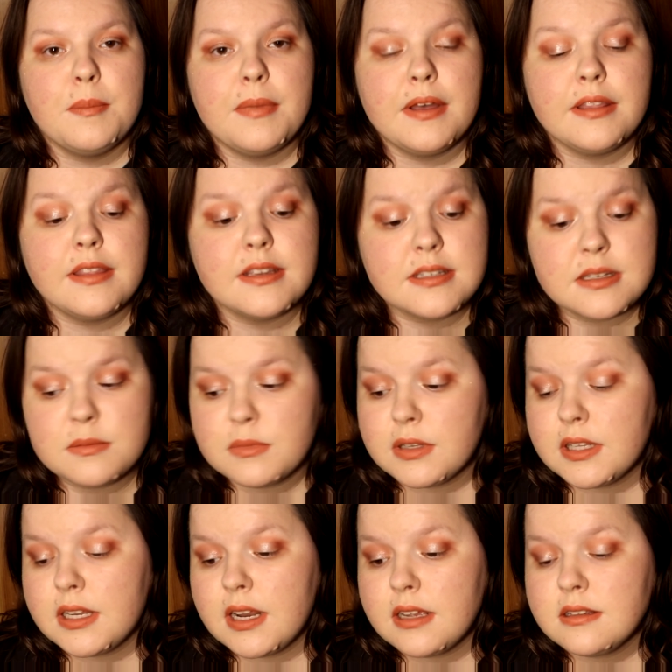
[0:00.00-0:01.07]
but they seem
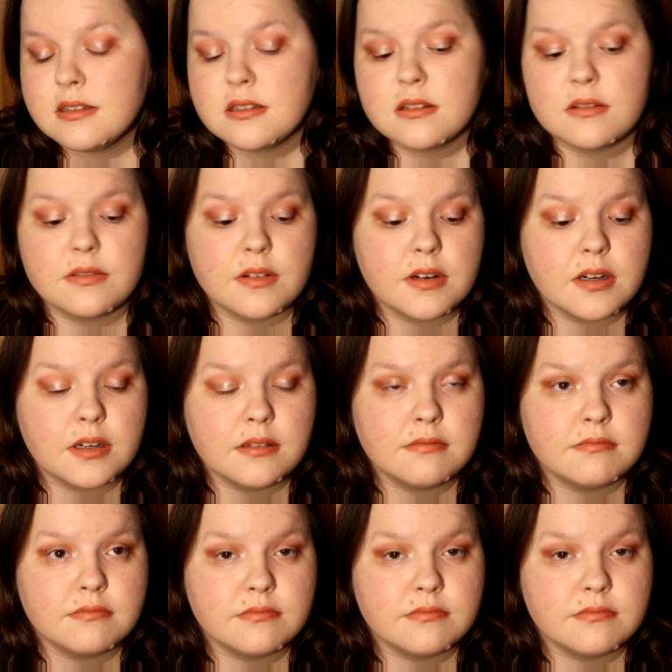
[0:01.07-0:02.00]
really nice so far.